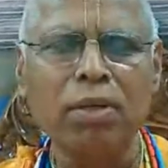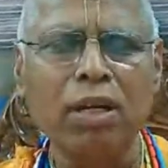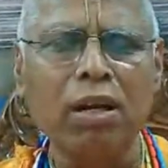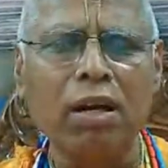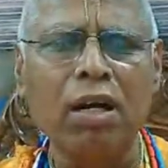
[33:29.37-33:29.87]
in a
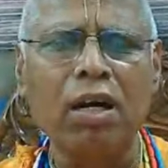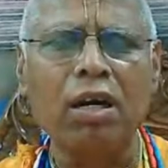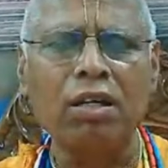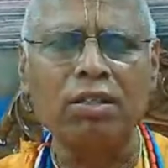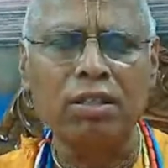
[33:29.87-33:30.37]

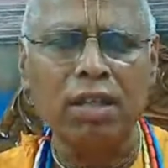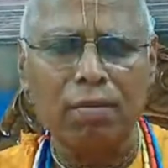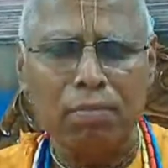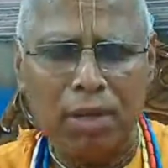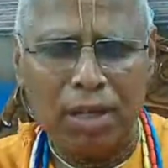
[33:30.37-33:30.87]
large
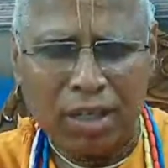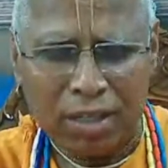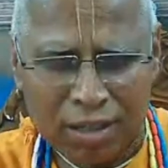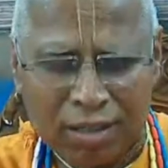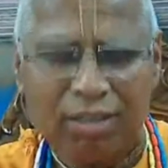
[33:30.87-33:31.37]

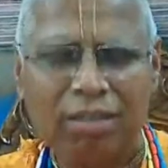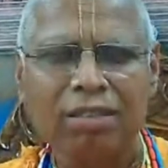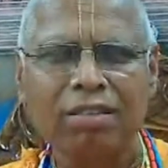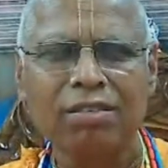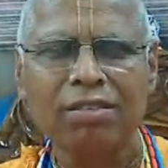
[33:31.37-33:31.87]
number.
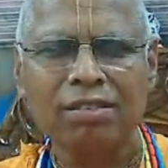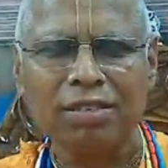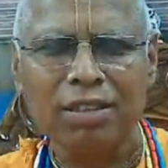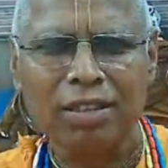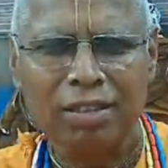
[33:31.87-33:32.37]

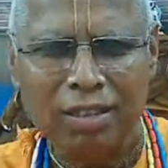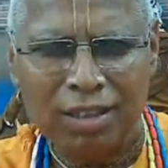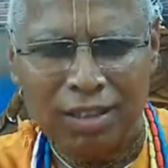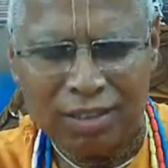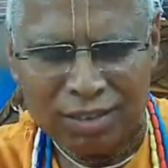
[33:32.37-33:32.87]
Hari
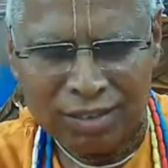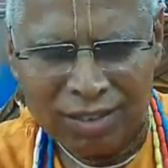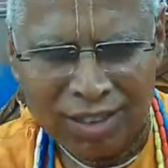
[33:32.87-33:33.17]
Hari.